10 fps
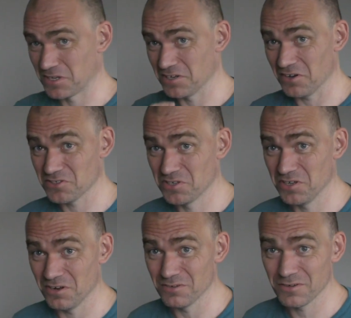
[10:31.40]
gosh,
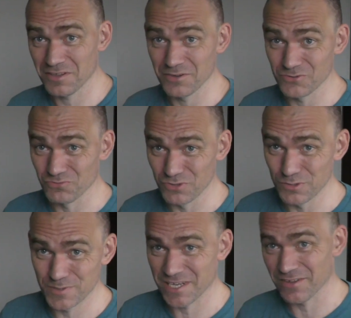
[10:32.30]
look at those
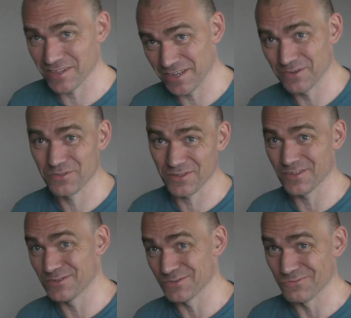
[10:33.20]
rubes out there who think
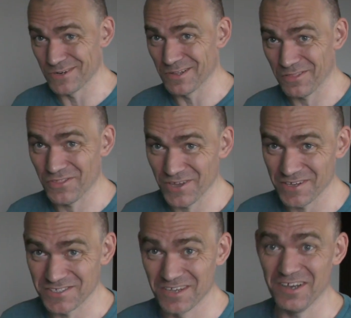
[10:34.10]
those are real
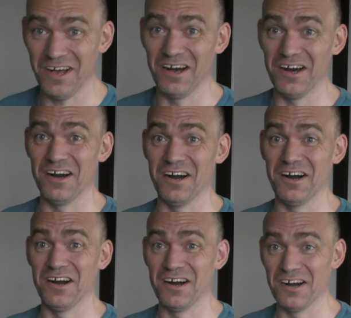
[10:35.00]
things. Ha ha ha
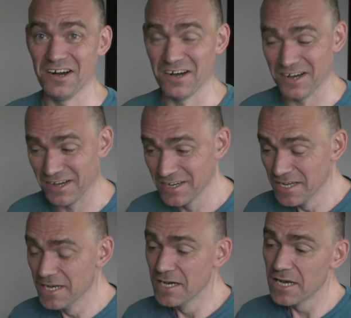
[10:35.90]
ha
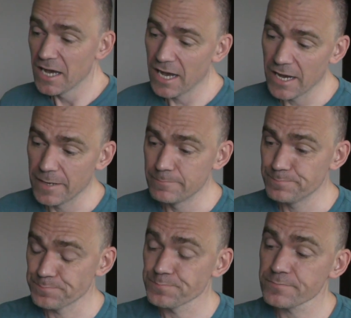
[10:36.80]
ha.
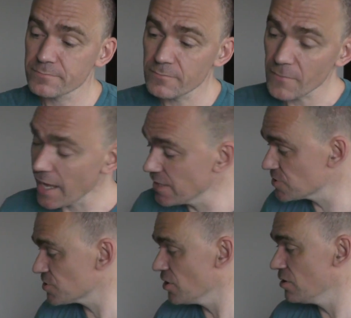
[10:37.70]
And
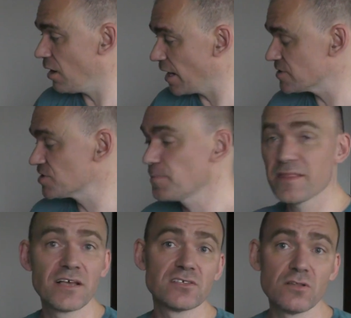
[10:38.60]
so I
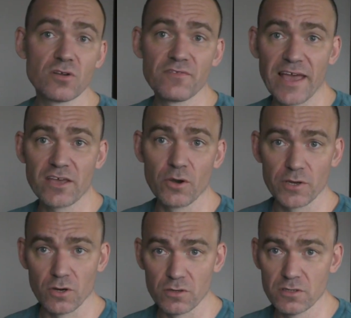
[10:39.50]
suspect there's a lot of that
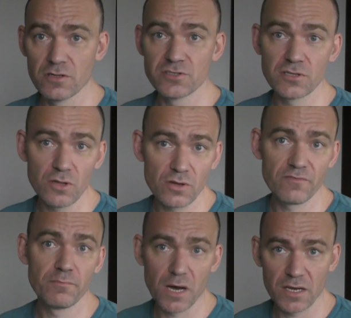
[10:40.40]
going on. There's a lot
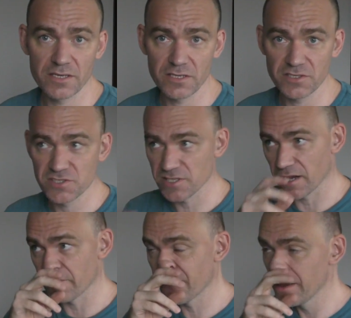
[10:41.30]
of marketing
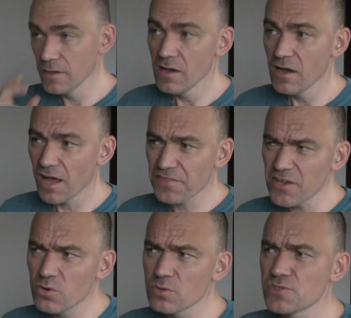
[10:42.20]
stuff. I
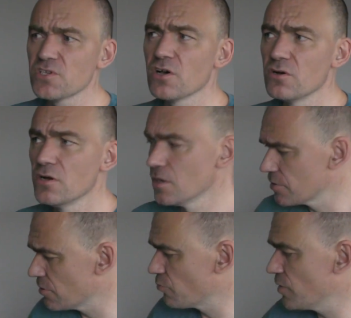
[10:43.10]
think also
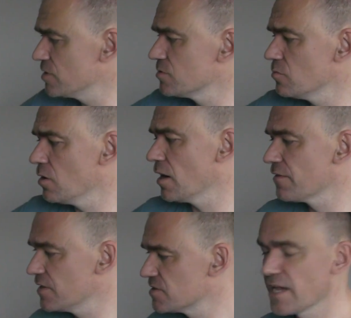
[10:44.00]
the reason why
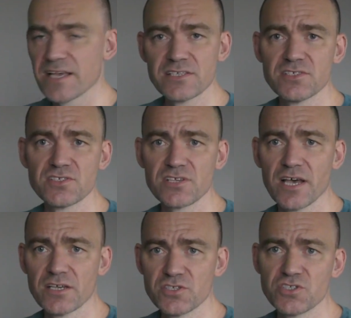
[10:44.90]
this has
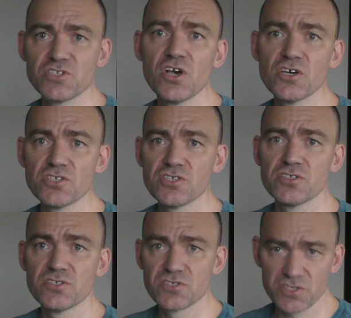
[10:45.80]
a
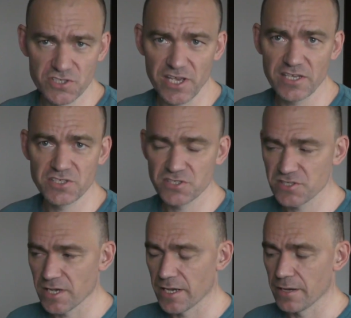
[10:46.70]
certain
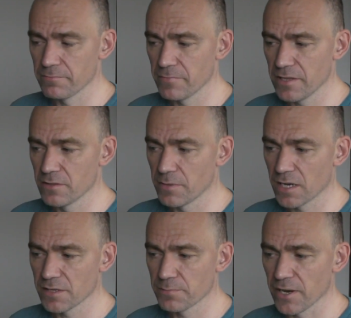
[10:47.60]
success in the
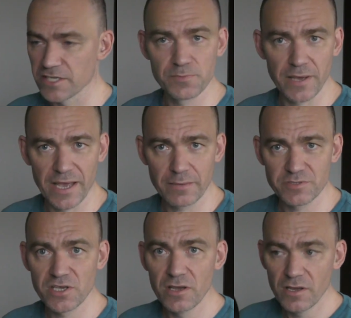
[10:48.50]
marketplace,
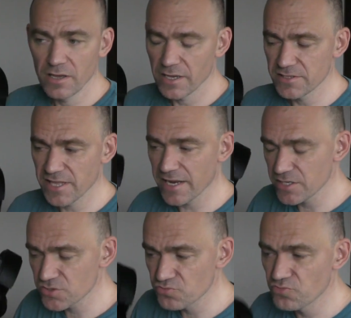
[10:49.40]
perhaps, is that
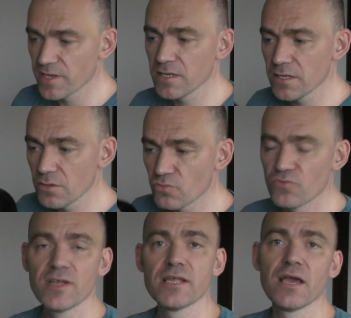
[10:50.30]
it's really,
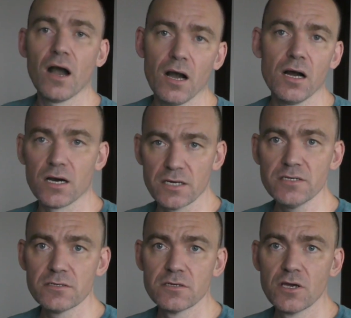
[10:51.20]
really hard
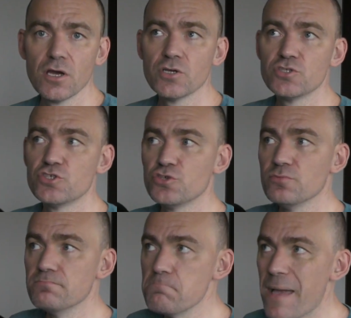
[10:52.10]
to
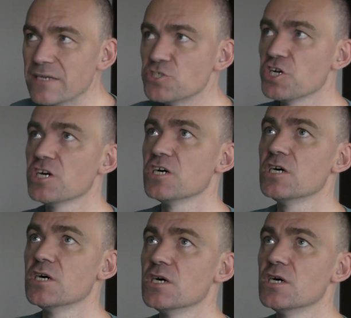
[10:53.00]
measure